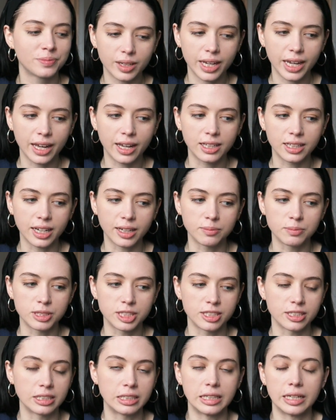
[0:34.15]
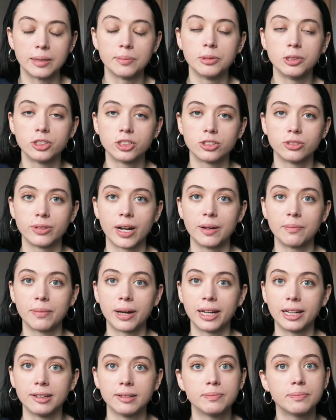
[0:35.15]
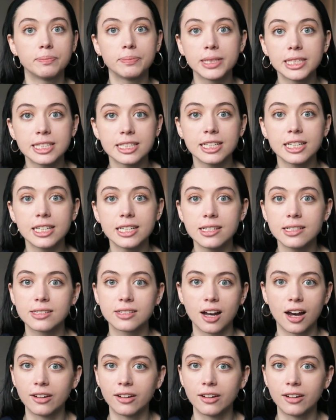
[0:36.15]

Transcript: and I'm still able to run my business.